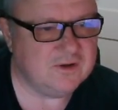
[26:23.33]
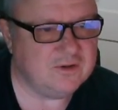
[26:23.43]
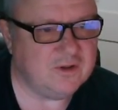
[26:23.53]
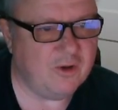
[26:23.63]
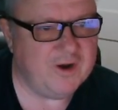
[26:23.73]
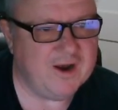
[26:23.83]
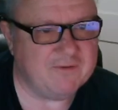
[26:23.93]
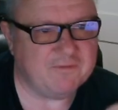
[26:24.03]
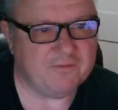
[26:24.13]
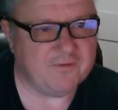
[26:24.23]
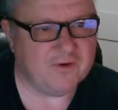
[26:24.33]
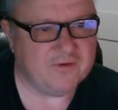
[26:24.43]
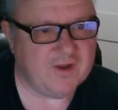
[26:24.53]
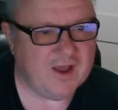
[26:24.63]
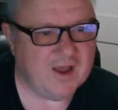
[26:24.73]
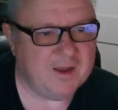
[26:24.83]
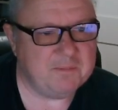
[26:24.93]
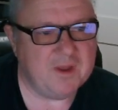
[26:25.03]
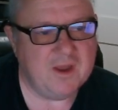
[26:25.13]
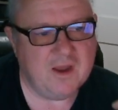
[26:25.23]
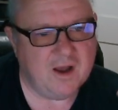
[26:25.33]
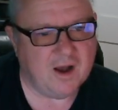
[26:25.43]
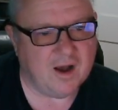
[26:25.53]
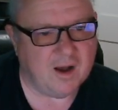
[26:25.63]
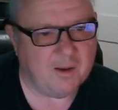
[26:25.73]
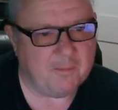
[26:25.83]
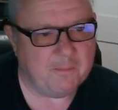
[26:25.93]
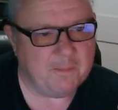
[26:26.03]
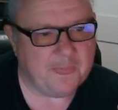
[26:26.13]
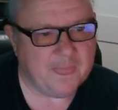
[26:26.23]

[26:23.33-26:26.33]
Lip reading: loading it for the first time. Um,